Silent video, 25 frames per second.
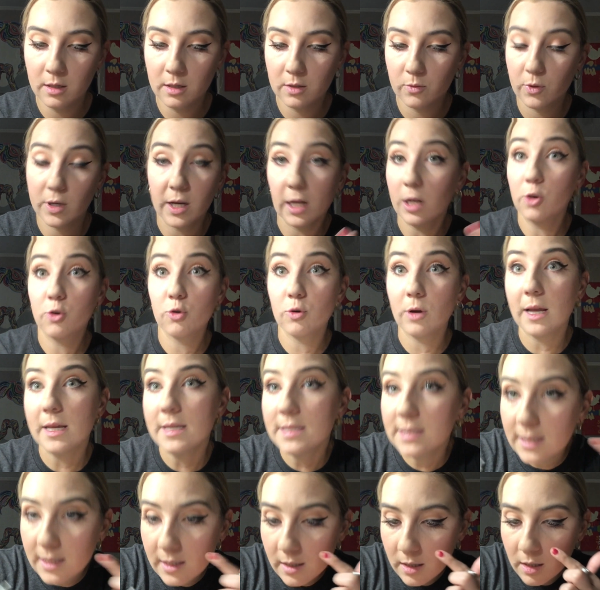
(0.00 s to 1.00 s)
we're getting
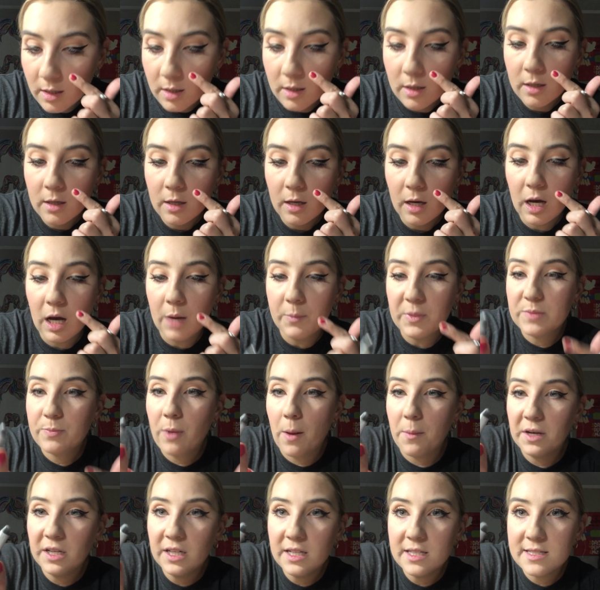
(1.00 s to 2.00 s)
crazy. It's
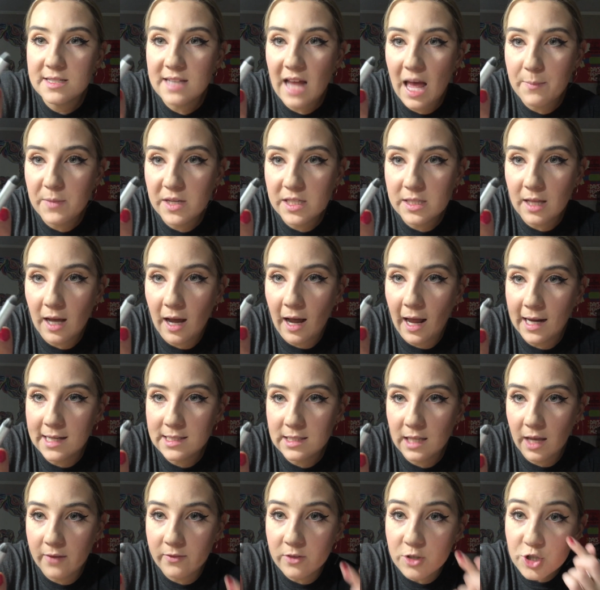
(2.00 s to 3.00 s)
probably going to stab me in the eye because
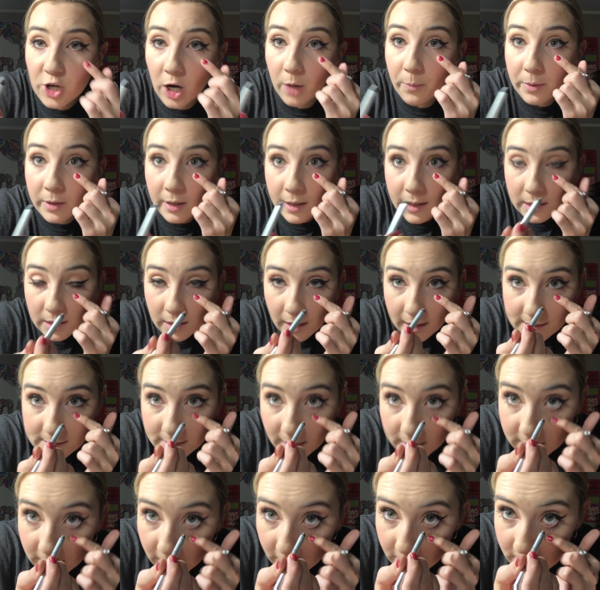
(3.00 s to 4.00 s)
I haven't sharpened it in like
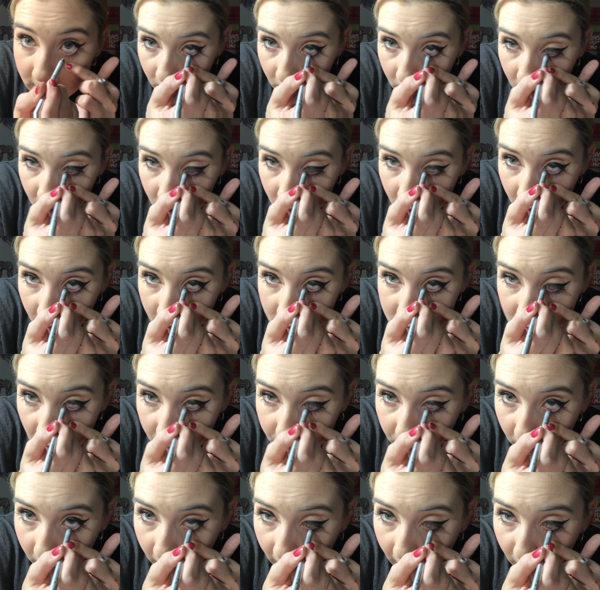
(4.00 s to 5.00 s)
6 years. The inside
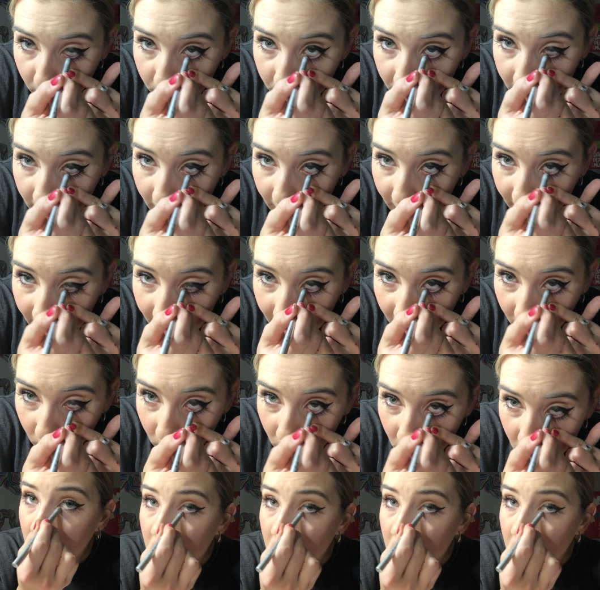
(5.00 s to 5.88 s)
part, oh my God, ow.